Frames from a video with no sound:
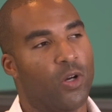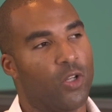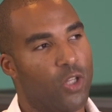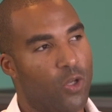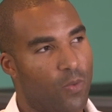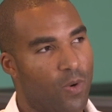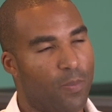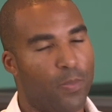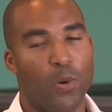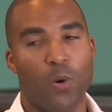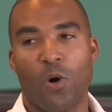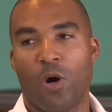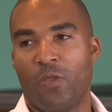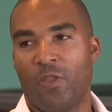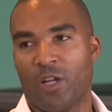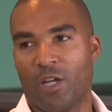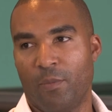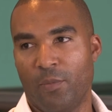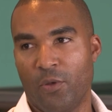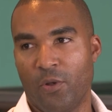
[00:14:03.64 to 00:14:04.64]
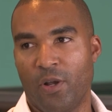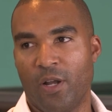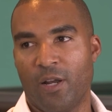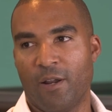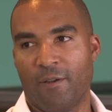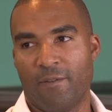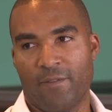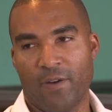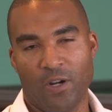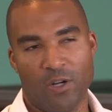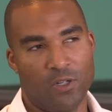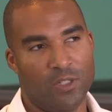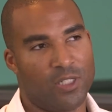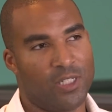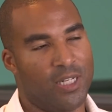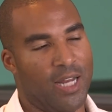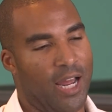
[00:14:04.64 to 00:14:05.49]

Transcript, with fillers: Build the rapport in the community first.